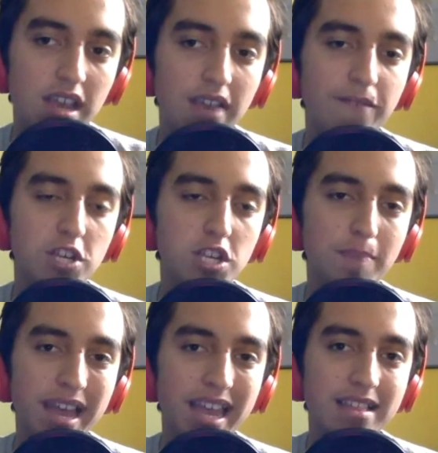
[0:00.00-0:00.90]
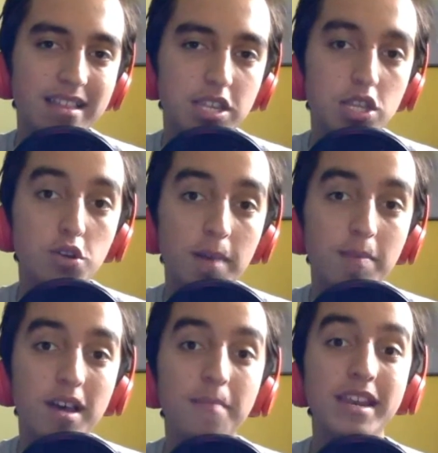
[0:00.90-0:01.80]
for Spike Lee's new
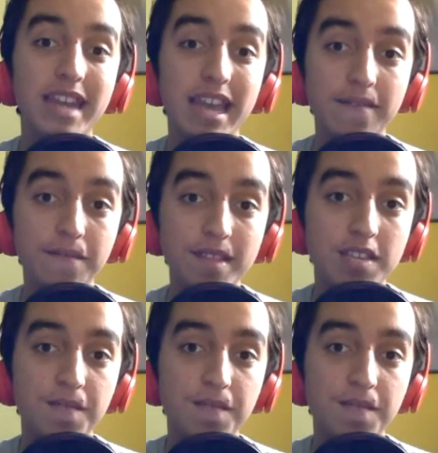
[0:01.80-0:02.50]
upcoming Netflix